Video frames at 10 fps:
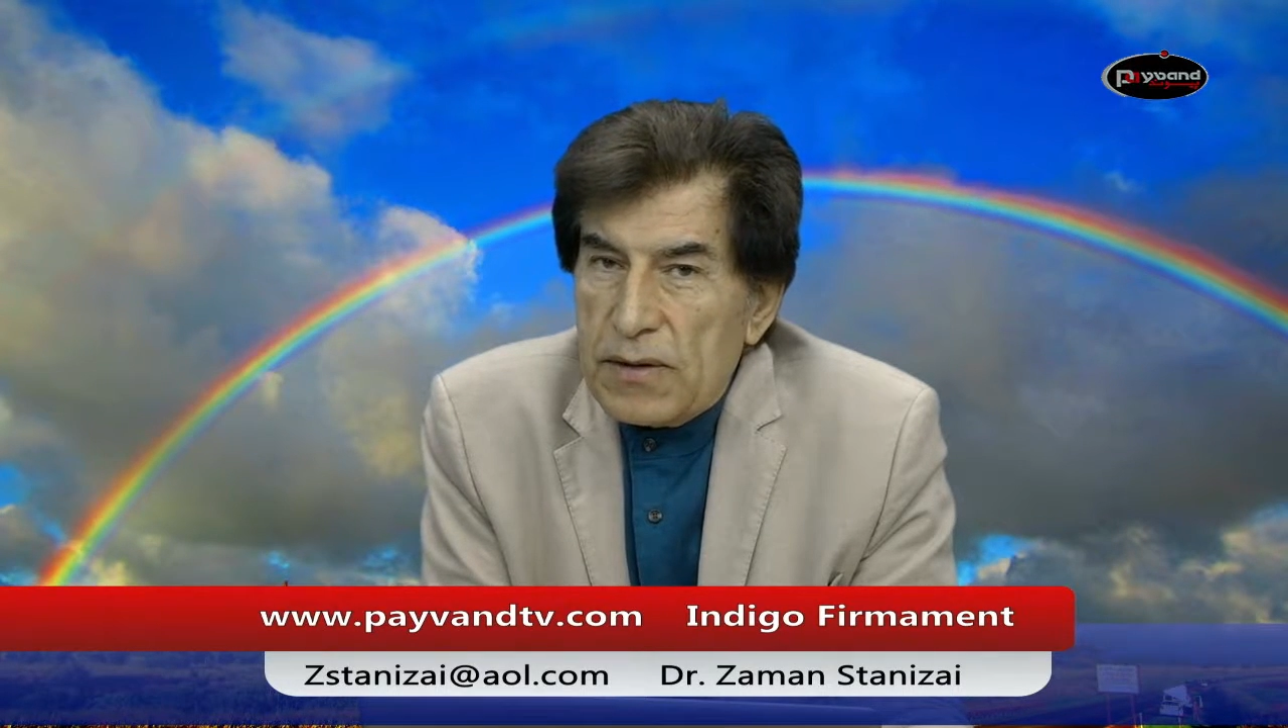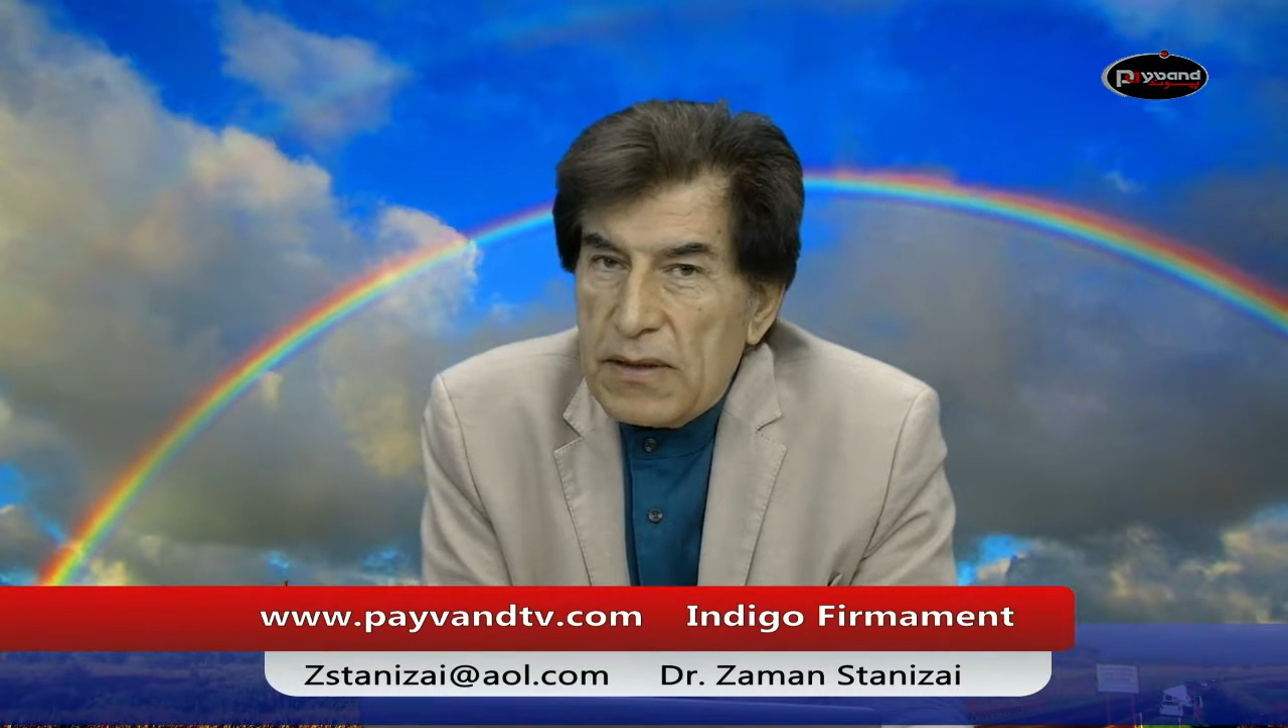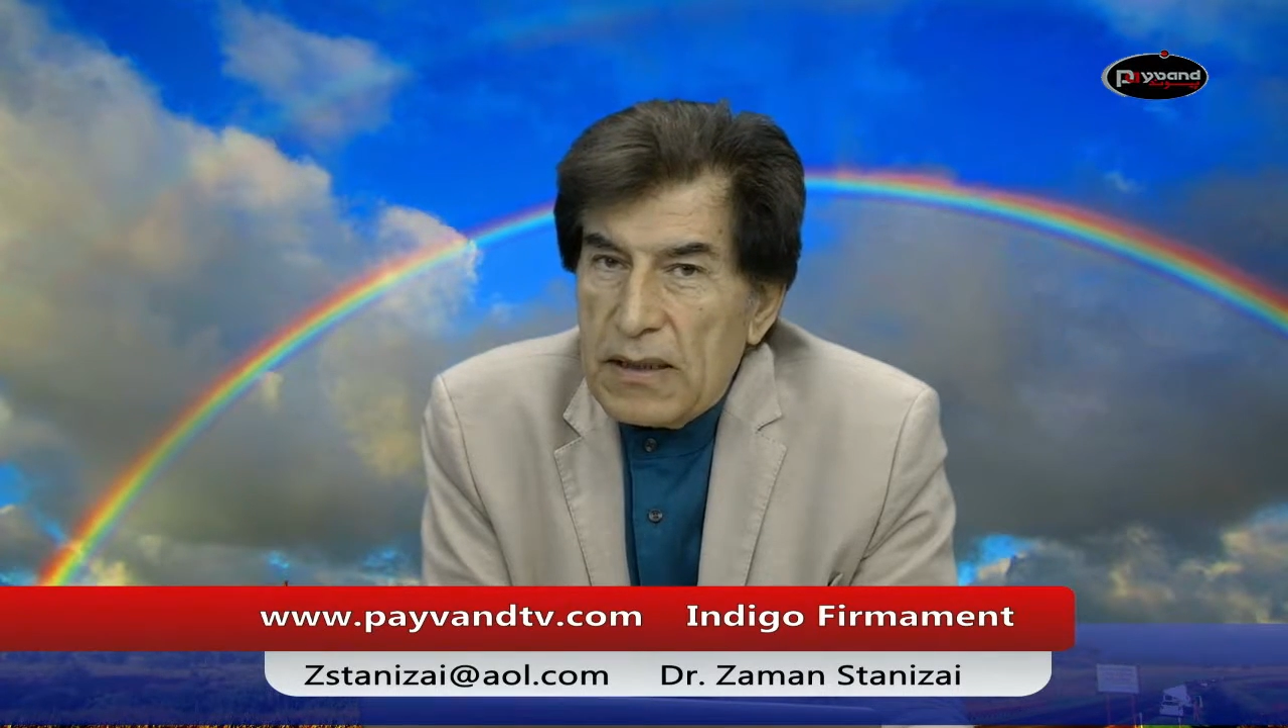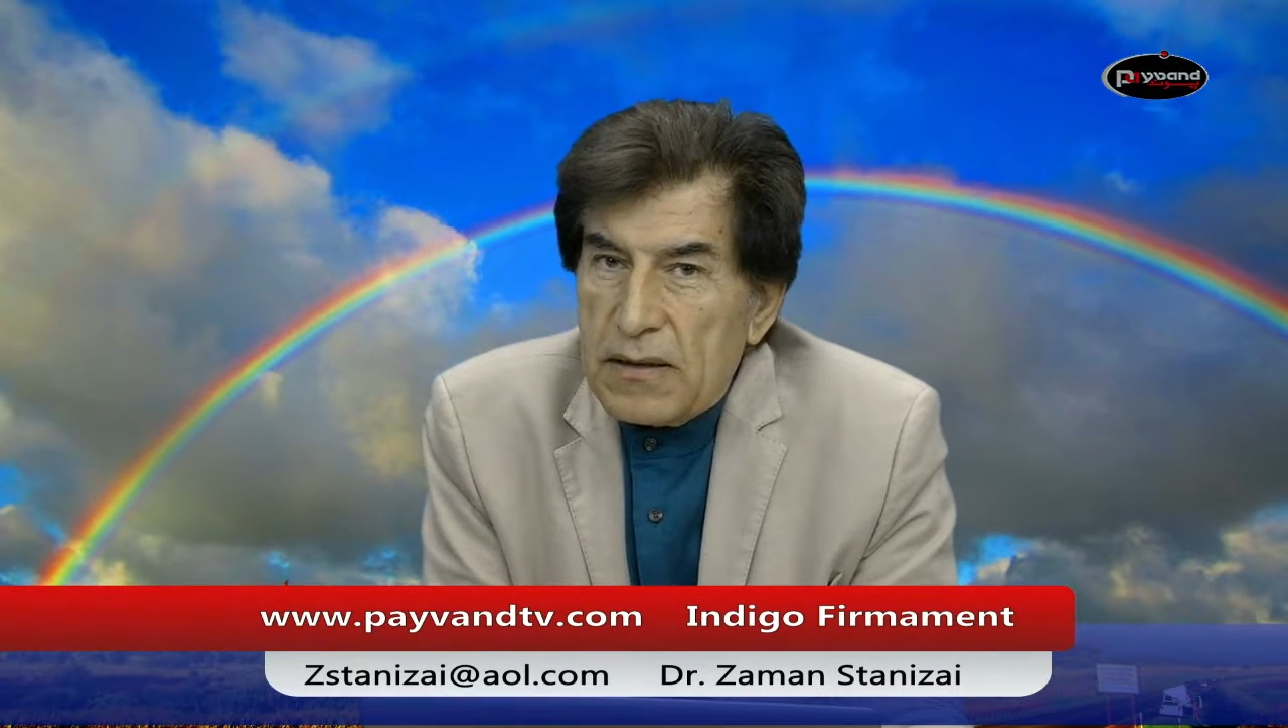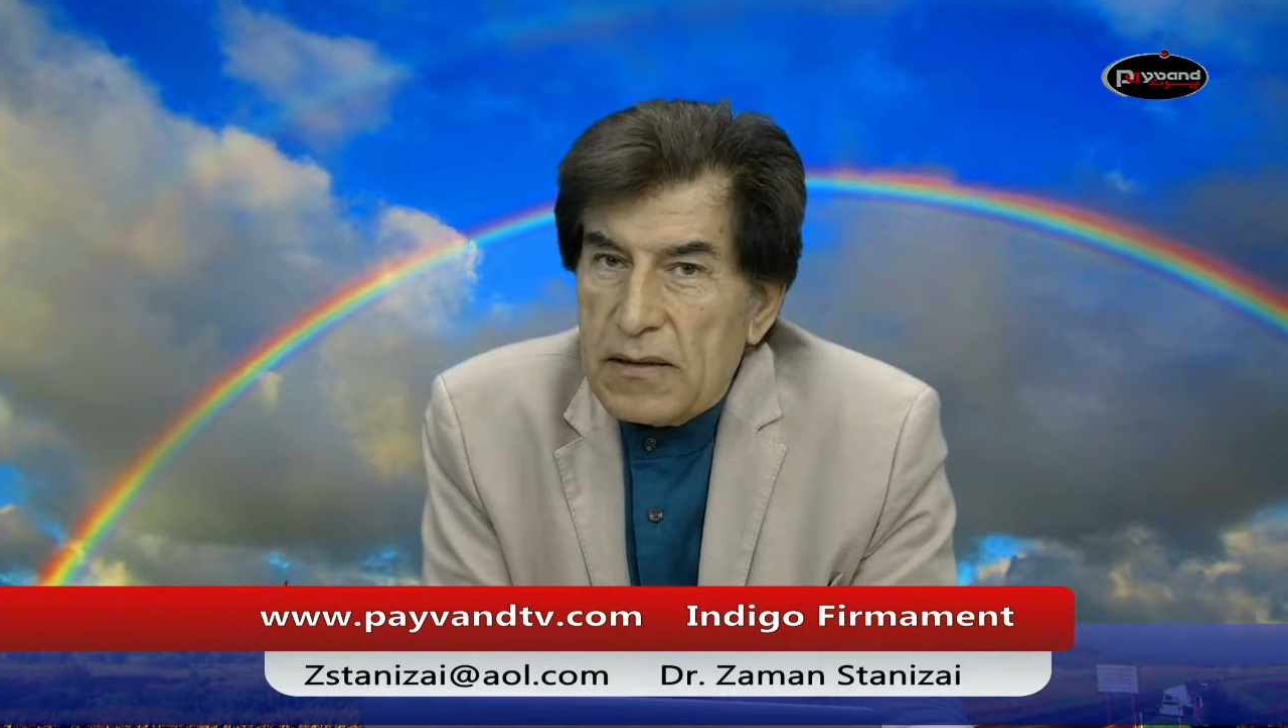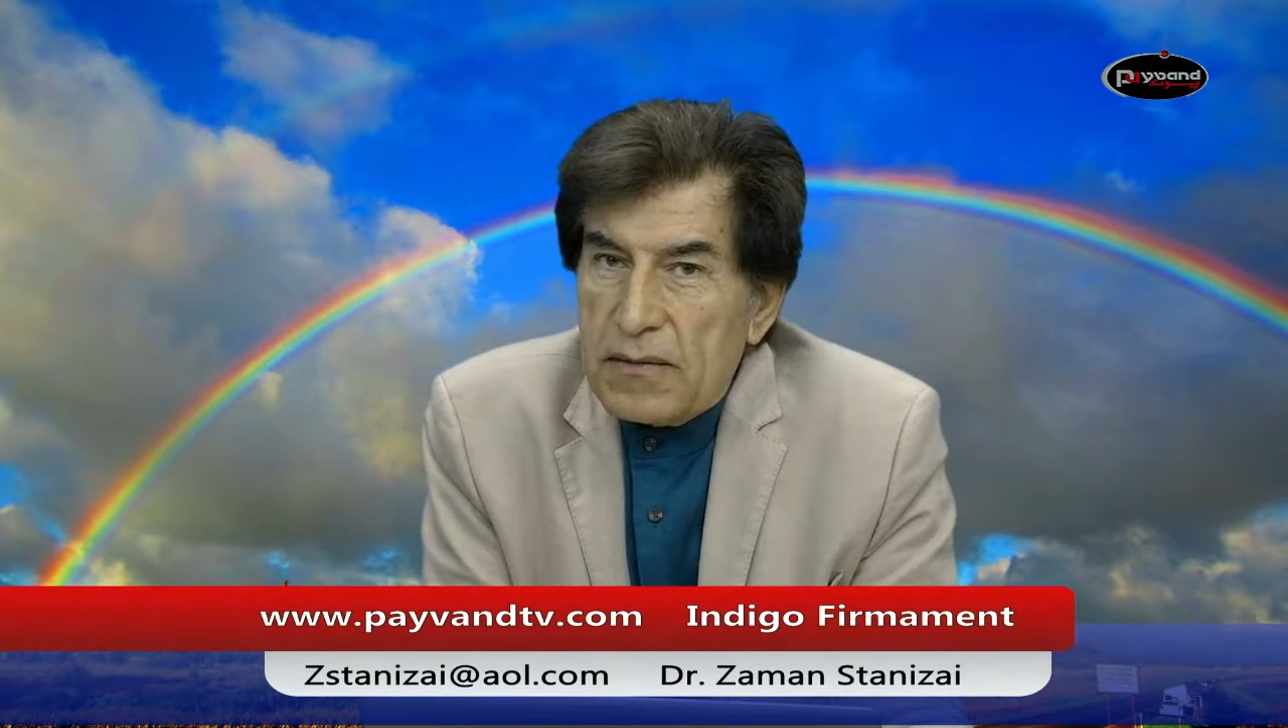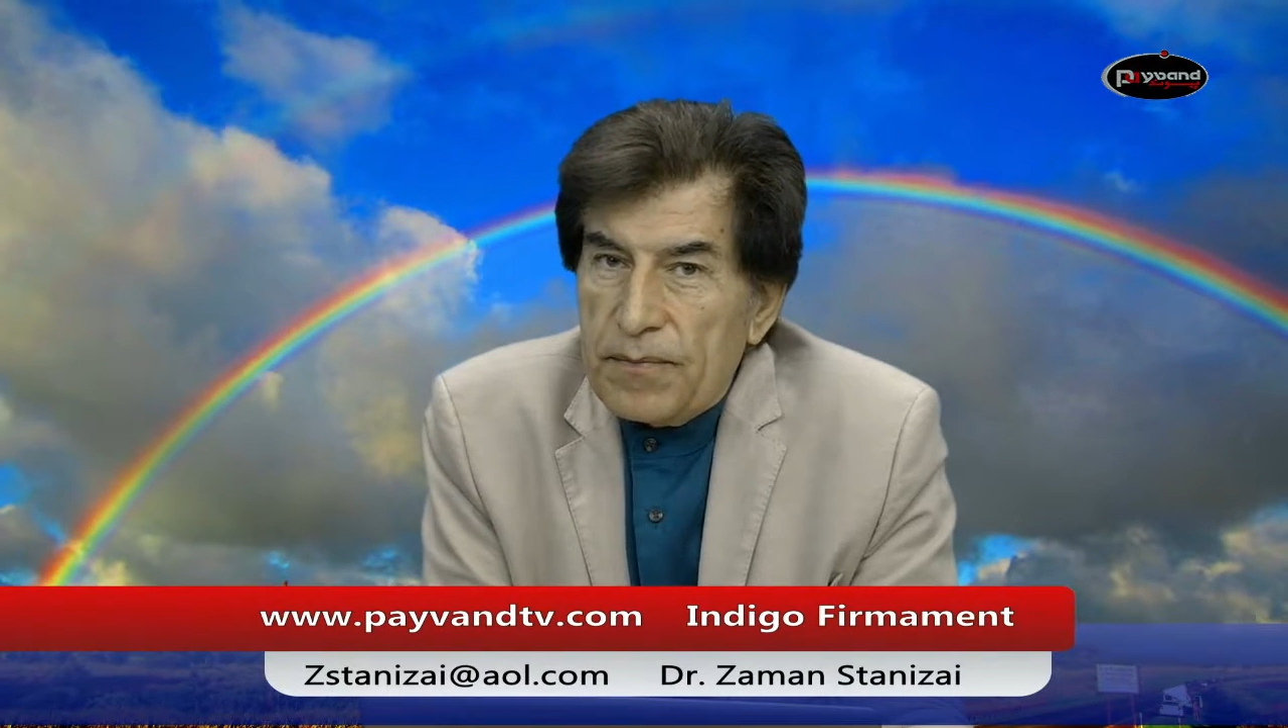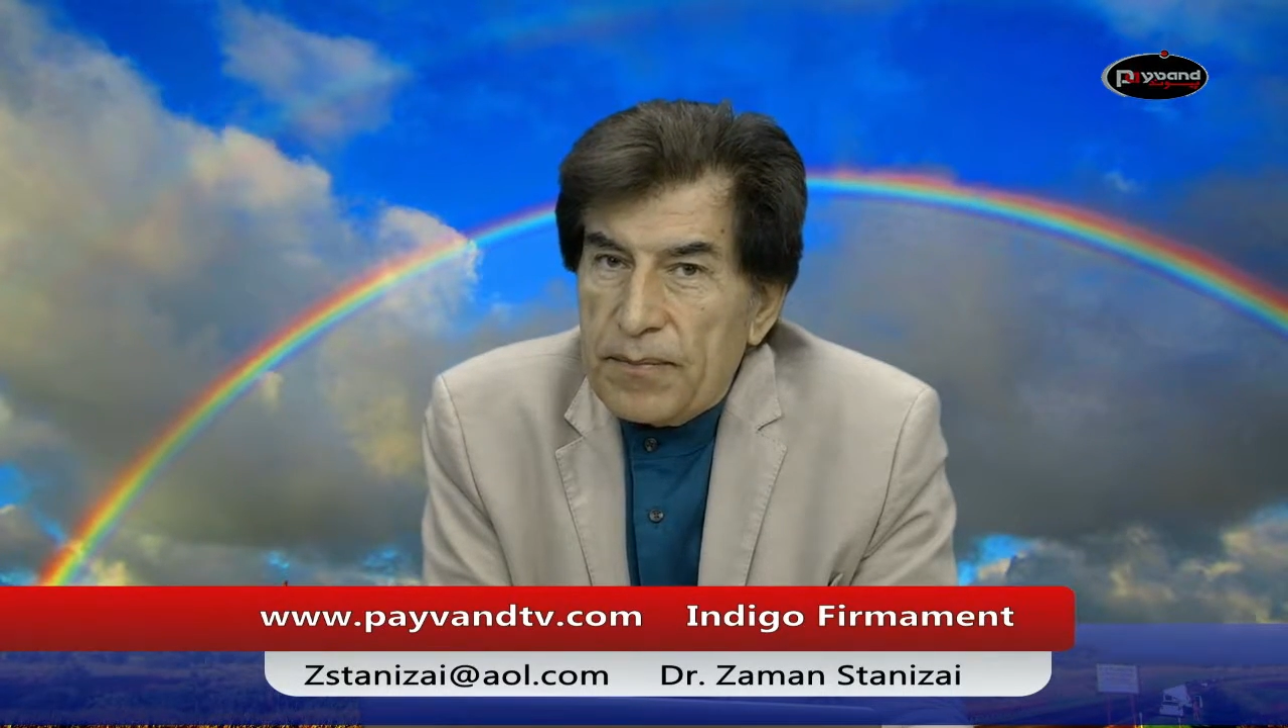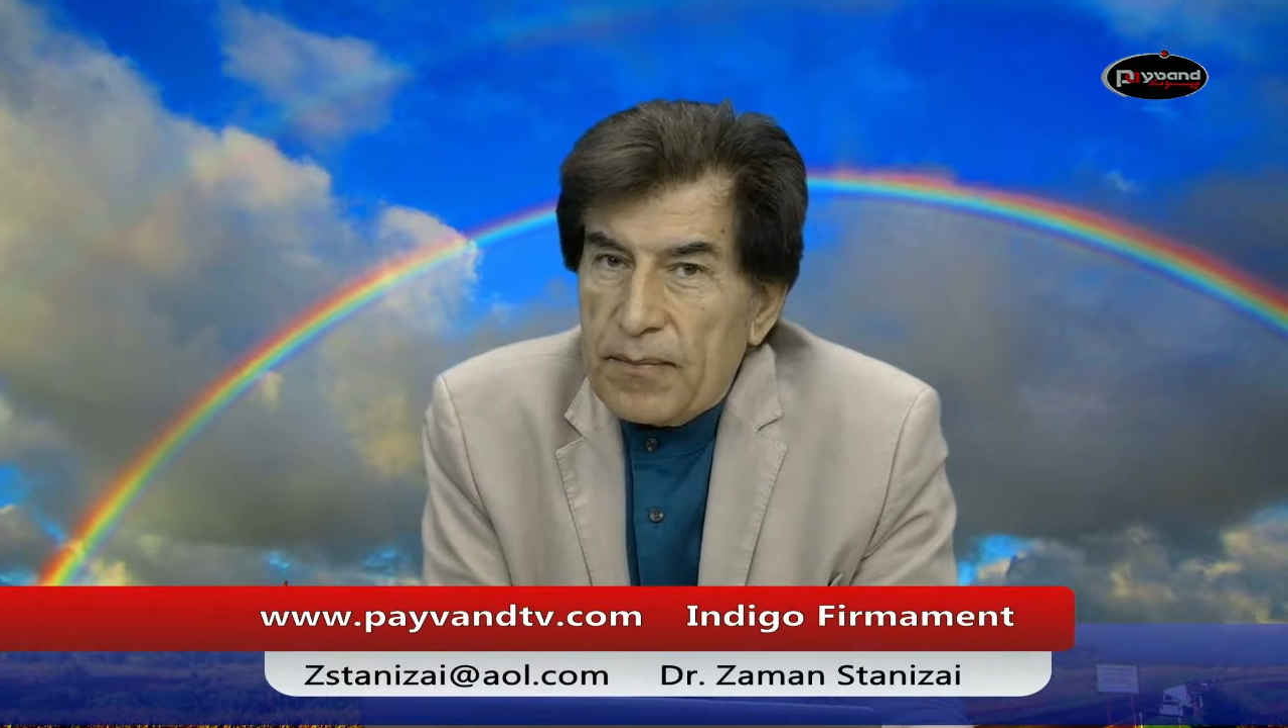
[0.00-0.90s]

states,